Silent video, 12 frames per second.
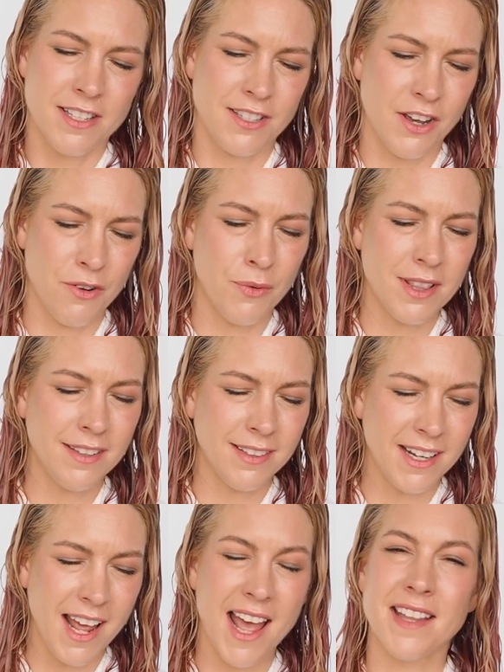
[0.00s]
So with this
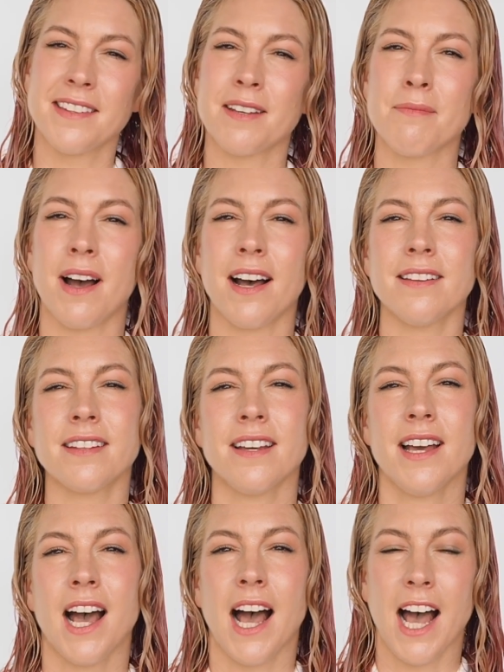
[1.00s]
enhancing mask,
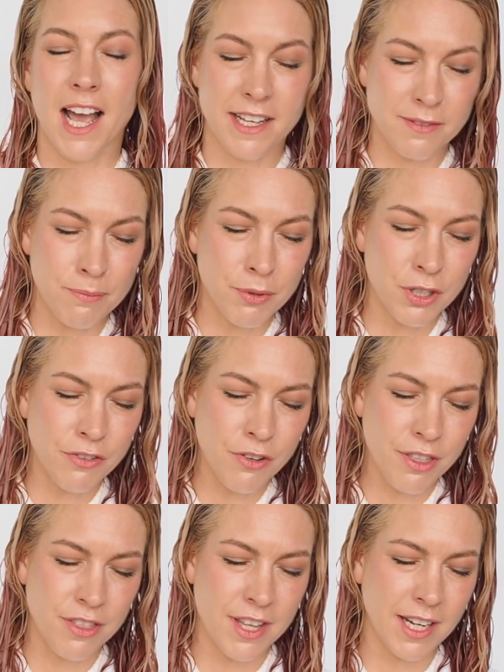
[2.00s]
it's
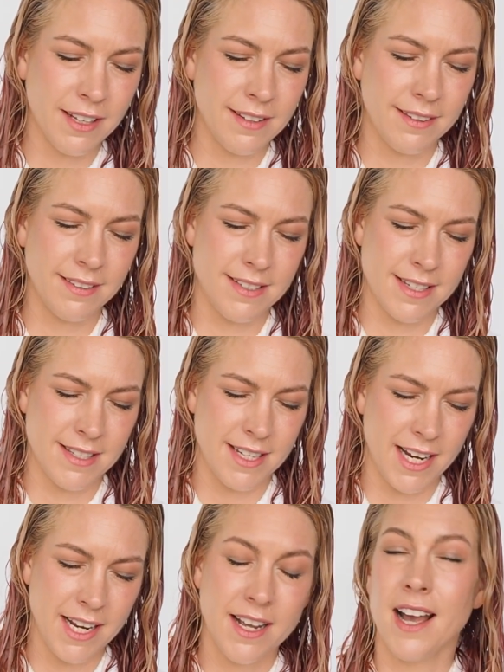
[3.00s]
beautiful thick
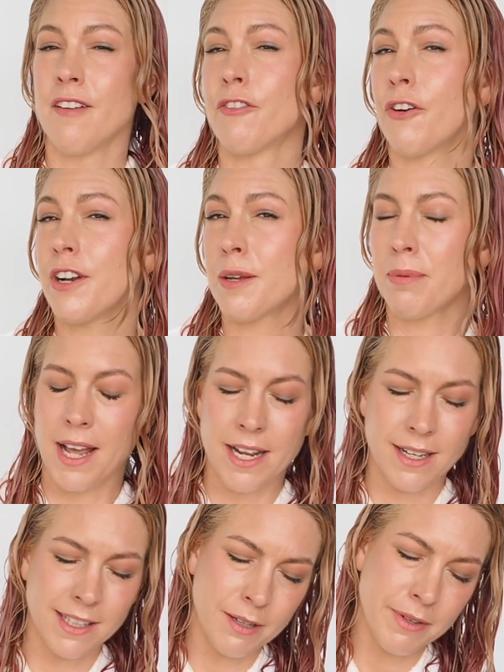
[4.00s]
consistency. I've already
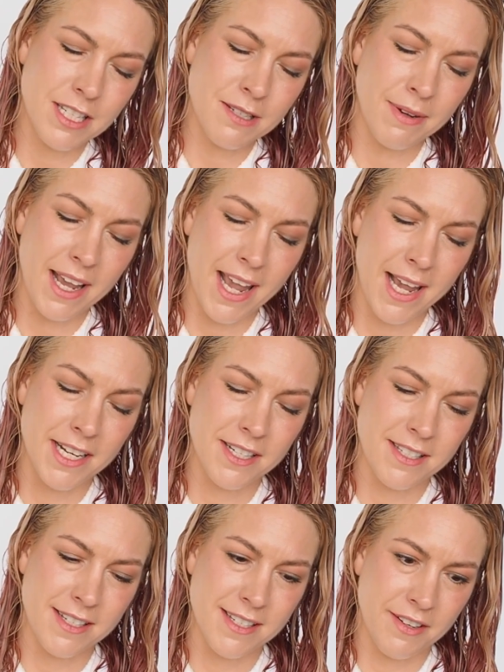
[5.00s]
applied a little bit to my hair
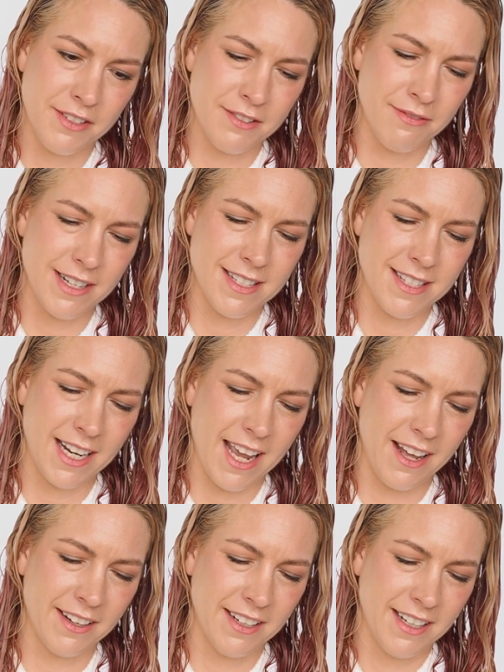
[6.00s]
just as I was rinsing
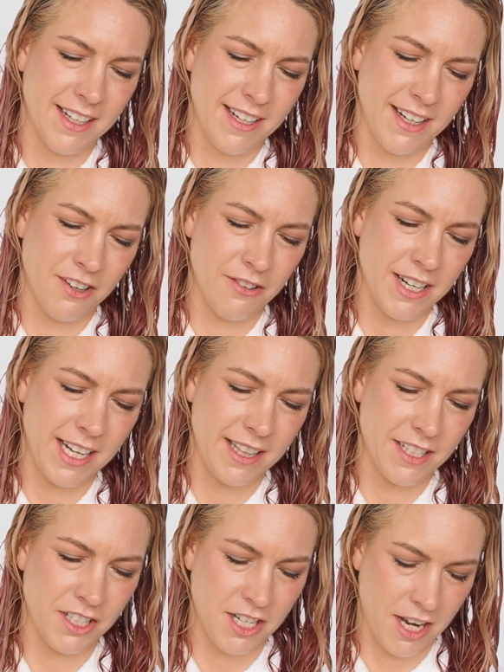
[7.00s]
out already
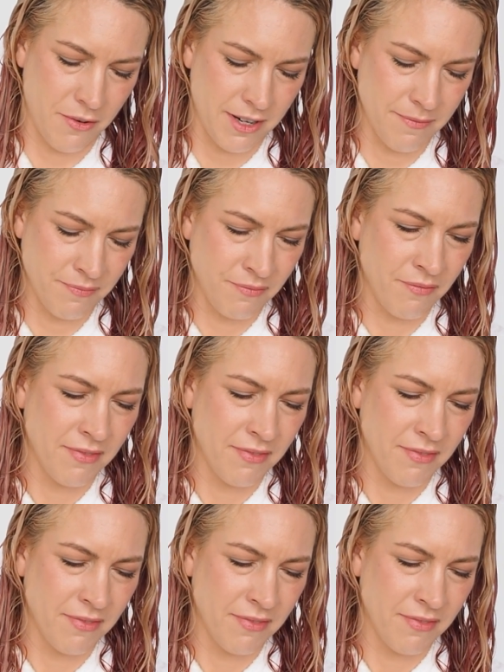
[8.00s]
in the shower.